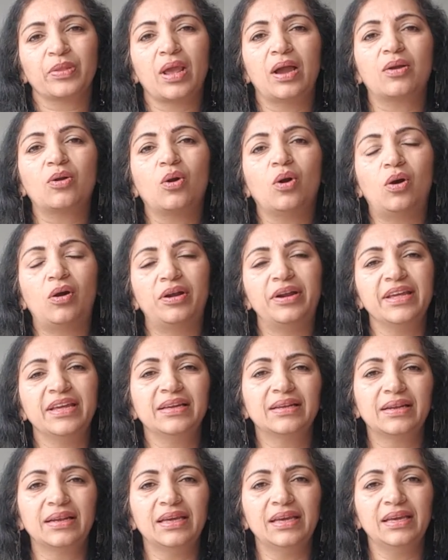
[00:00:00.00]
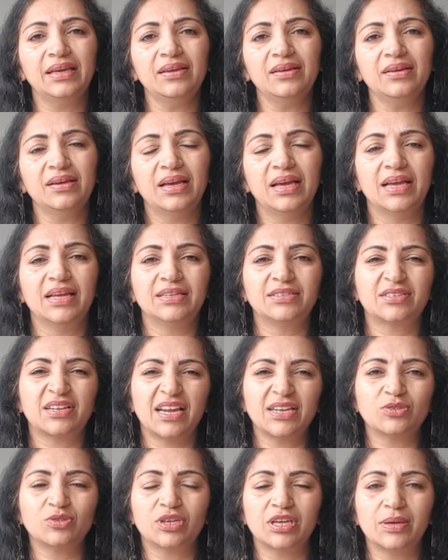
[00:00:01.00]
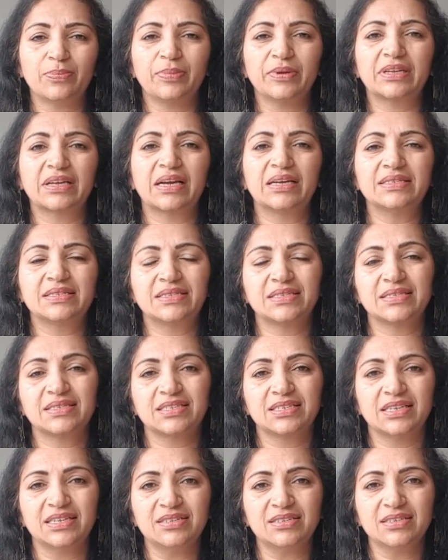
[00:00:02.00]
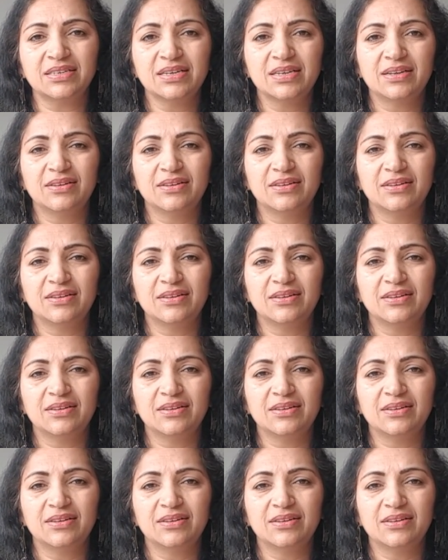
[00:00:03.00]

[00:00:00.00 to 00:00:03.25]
accordingly and try to keep it consistent,